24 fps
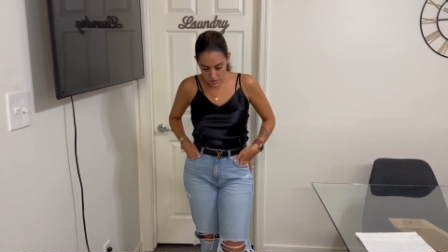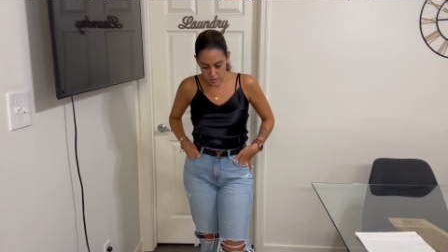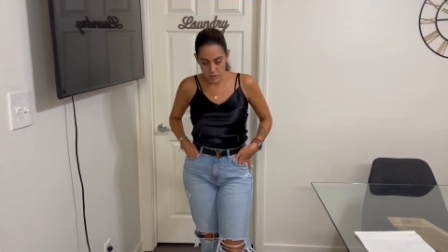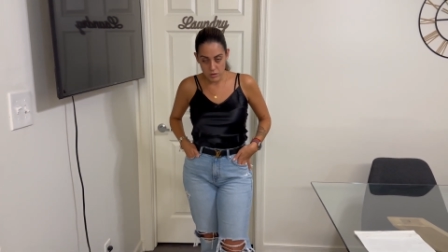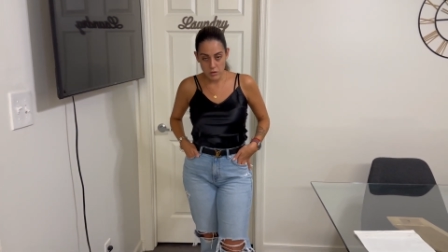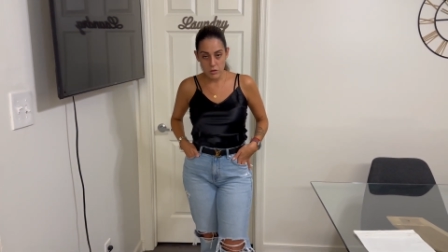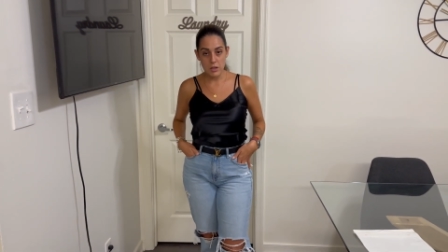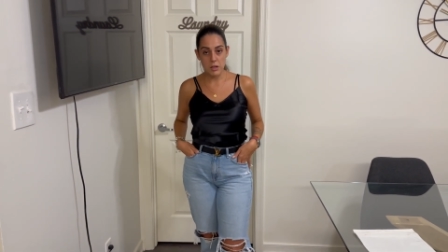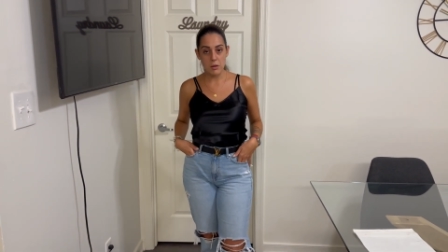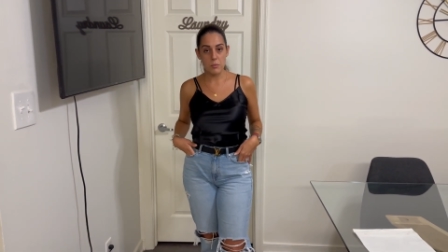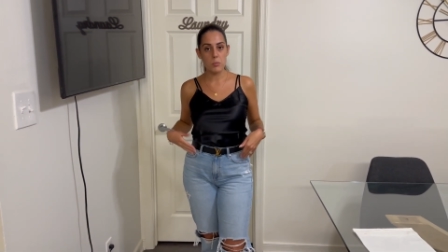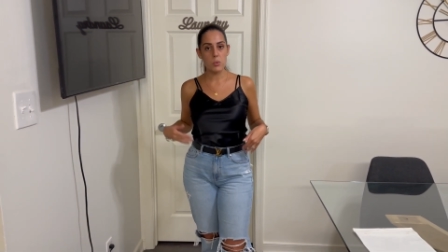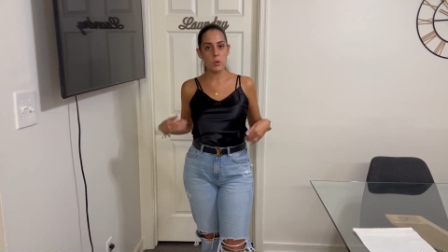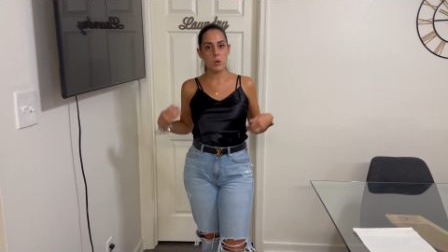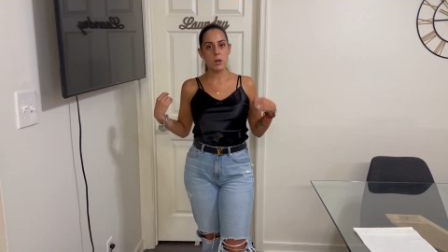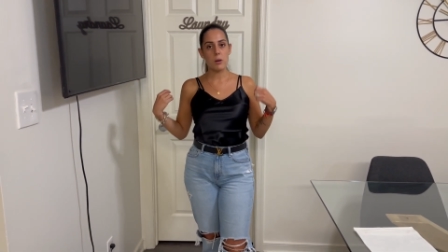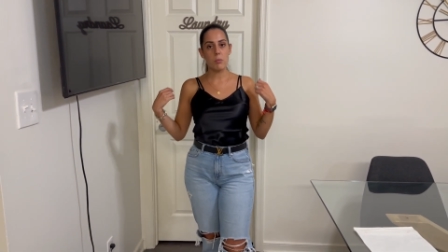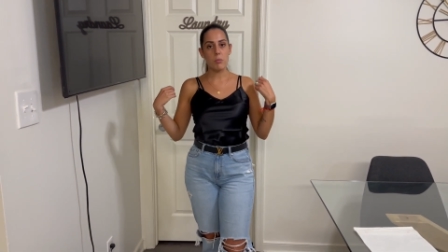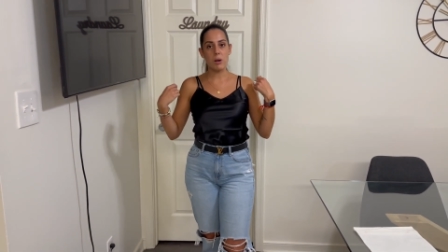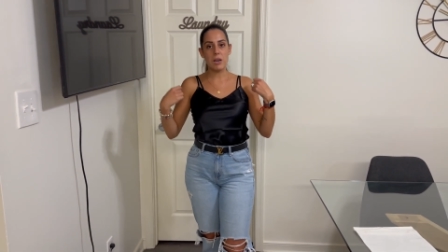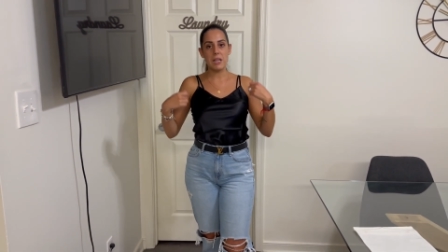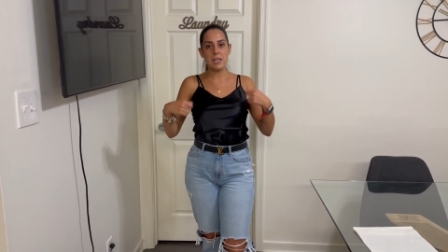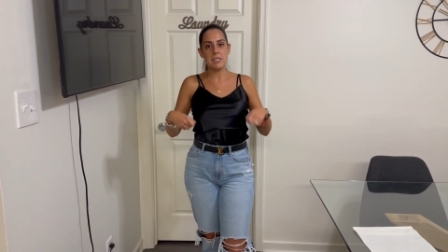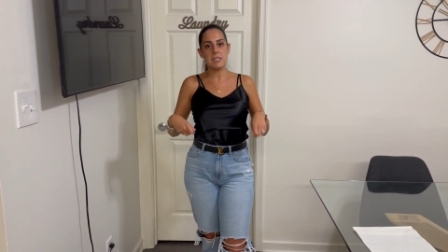you can put a
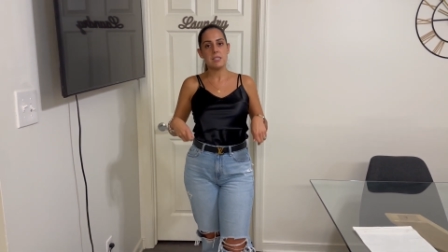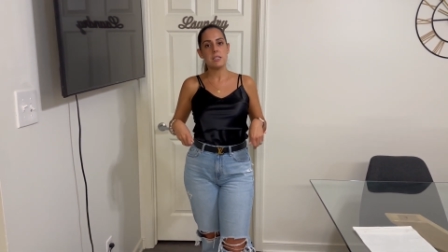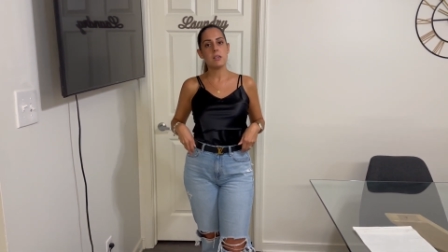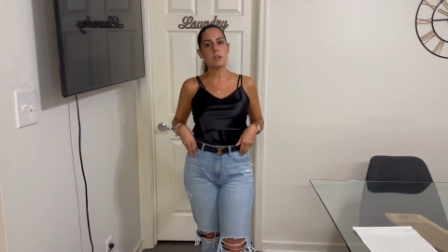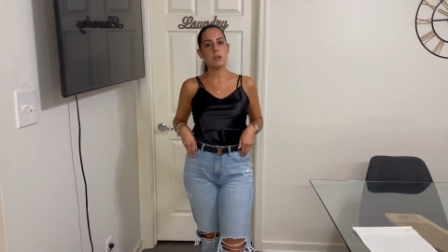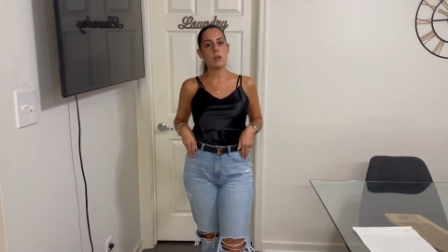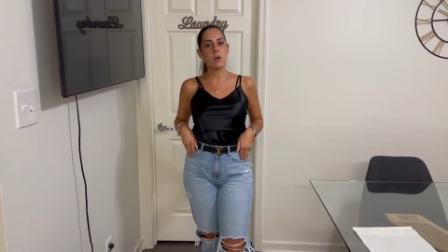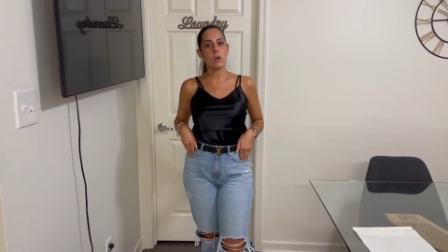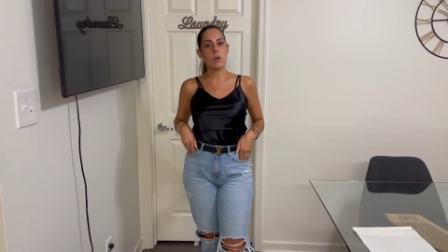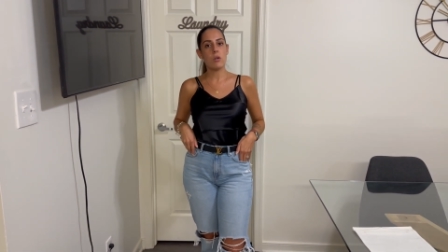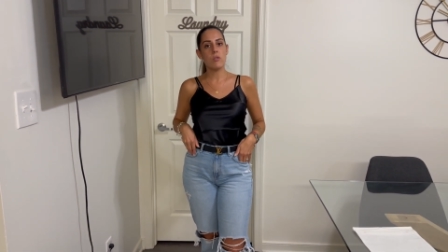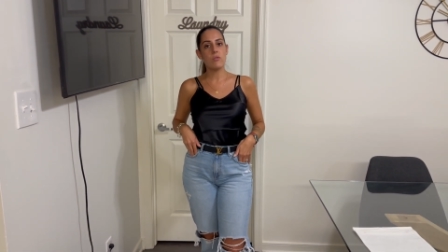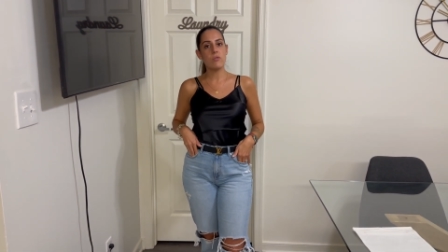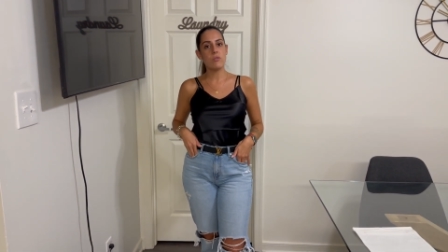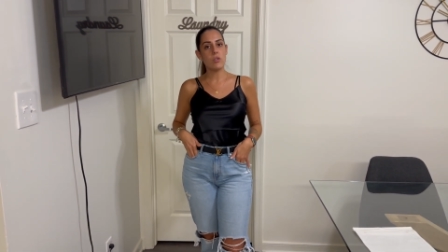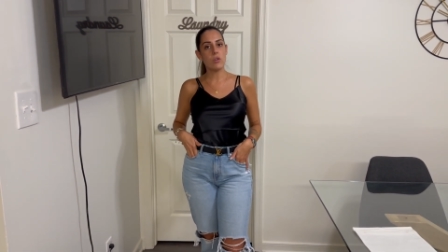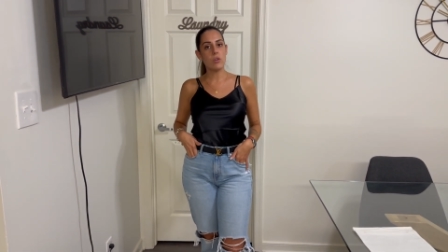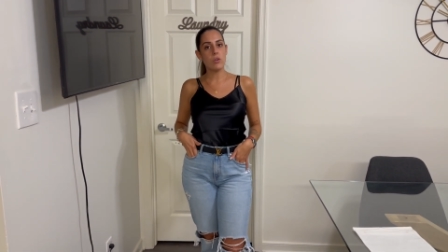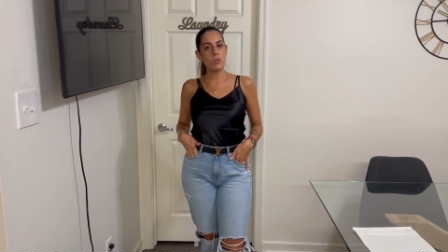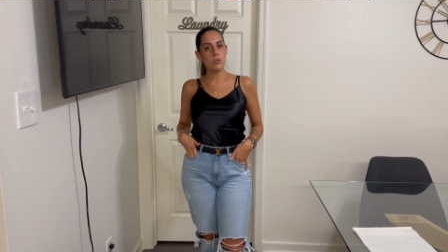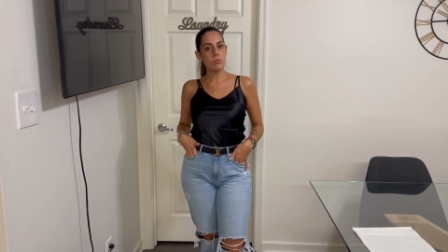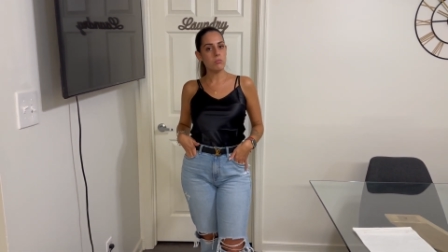blazer over